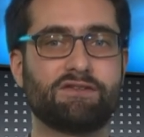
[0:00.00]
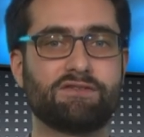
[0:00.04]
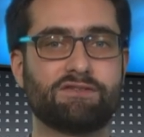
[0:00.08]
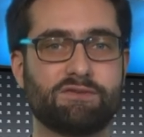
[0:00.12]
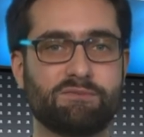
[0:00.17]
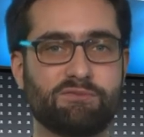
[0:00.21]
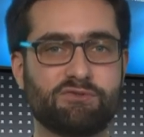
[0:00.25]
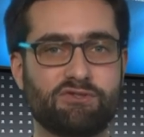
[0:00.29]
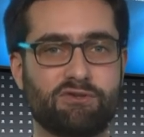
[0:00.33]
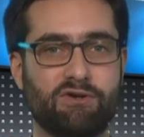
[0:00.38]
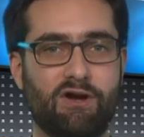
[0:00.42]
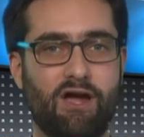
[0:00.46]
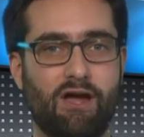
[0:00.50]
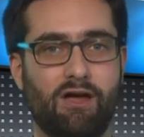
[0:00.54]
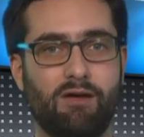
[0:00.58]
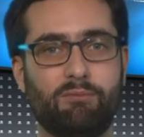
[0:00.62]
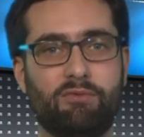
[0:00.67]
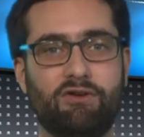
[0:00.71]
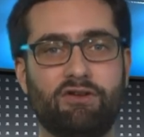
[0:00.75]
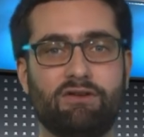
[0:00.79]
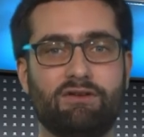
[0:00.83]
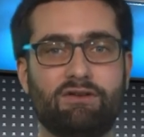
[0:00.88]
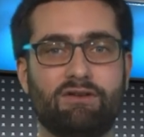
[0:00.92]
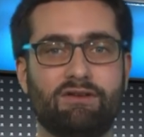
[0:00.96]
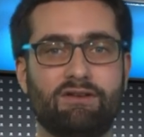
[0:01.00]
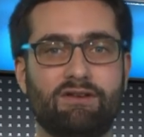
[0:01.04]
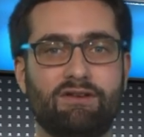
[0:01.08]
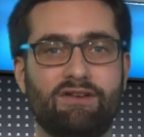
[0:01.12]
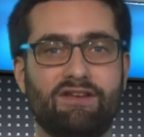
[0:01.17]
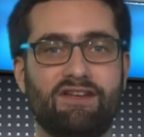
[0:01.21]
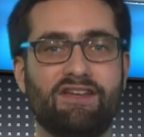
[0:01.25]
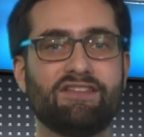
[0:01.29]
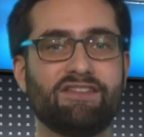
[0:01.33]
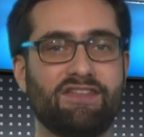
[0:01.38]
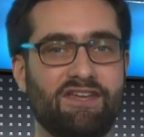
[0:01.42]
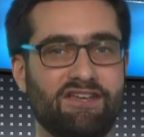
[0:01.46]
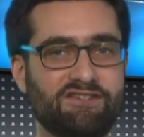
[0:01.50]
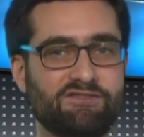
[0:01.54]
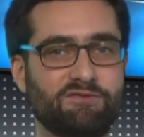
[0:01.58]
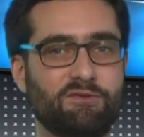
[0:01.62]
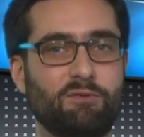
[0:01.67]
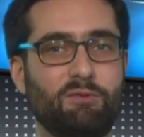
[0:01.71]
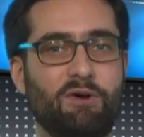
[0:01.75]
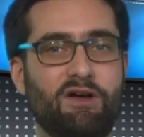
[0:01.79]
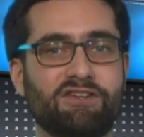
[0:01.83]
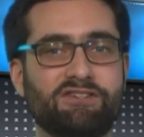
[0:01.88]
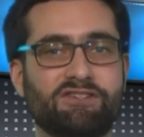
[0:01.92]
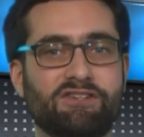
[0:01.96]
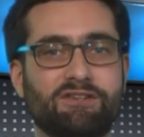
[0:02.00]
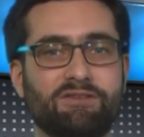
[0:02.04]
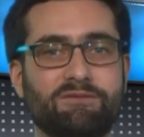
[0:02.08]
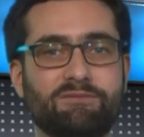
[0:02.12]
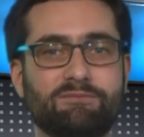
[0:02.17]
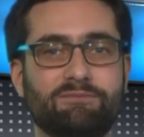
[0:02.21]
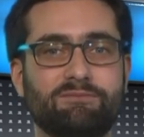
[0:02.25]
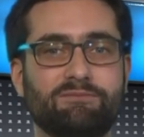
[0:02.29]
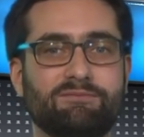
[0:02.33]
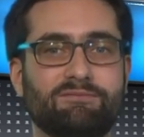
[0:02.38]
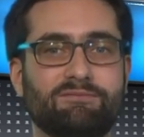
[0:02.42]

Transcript: subscribe. Thanks for watching.